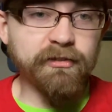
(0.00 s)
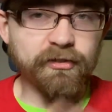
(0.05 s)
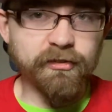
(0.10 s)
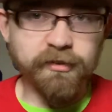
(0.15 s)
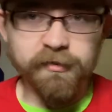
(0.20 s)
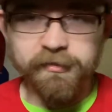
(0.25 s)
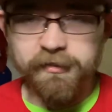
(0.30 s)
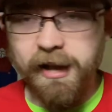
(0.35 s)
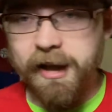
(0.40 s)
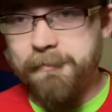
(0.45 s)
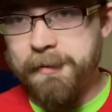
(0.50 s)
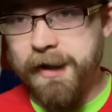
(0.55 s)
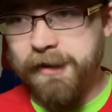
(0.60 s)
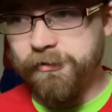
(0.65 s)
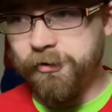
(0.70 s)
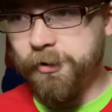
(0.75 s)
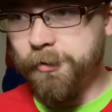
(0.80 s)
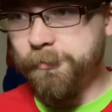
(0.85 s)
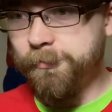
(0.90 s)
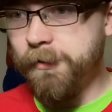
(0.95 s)
you just got back
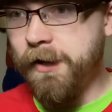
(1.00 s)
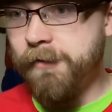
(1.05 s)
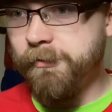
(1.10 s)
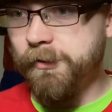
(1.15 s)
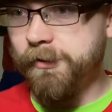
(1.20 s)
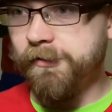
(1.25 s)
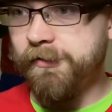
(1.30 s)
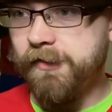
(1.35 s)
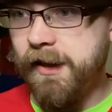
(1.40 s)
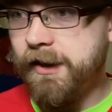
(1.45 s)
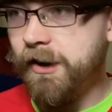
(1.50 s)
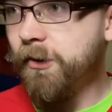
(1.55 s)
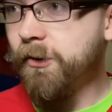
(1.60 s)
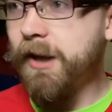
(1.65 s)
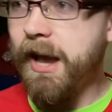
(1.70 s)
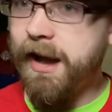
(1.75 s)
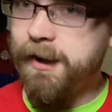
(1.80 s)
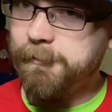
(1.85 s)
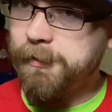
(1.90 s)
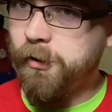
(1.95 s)
to earth level and said,
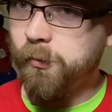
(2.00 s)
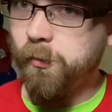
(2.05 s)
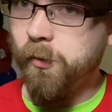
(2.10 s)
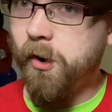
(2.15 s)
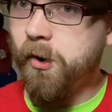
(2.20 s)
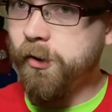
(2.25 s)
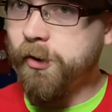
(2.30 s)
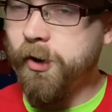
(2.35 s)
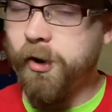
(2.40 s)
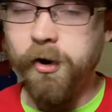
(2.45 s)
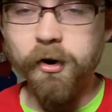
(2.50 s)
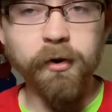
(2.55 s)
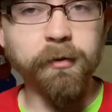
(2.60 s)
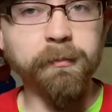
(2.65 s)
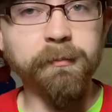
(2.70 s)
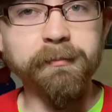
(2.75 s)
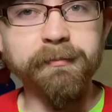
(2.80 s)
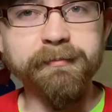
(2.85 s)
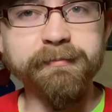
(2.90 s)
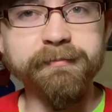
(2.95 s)
okay, I'm going to walk
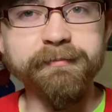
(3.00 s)
home.